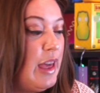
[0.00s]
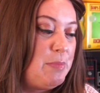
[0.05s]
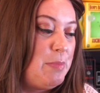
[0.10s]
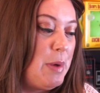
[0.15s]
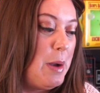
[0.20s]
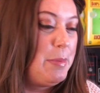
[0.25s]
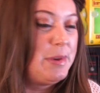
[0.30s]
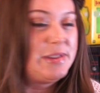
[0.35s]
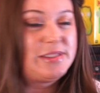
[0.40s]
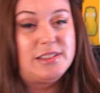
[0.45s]
The
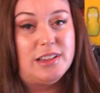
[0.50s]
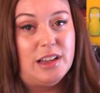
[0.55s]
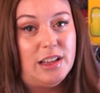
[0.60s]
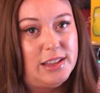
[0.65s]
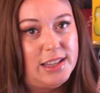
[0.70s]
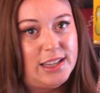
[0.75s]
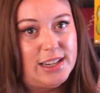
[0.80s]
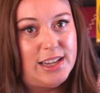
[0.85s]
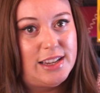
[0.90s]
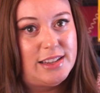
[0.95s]
puppet's
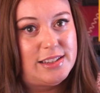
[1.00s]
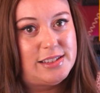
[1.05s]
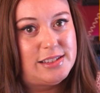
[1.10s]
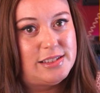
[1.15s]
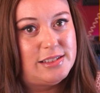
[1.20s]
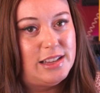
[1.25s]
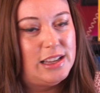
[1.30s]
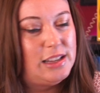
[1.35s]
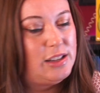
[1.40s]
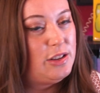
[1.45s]

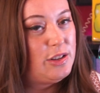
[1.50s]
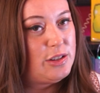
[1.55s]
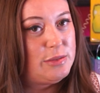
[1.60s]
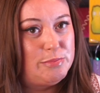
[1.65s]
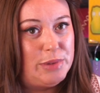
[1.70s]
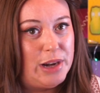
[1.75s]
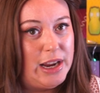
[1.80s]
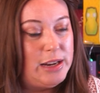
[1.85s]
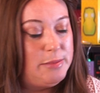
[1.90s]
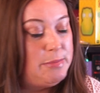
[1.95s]
hilarious,
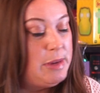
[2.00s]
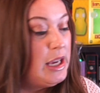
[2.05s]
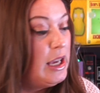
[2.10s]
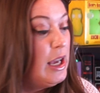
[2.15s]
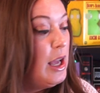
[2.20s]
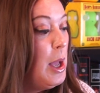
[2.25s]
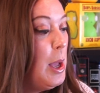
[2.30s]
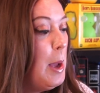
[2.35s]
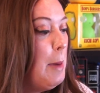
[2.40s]
including Brian May,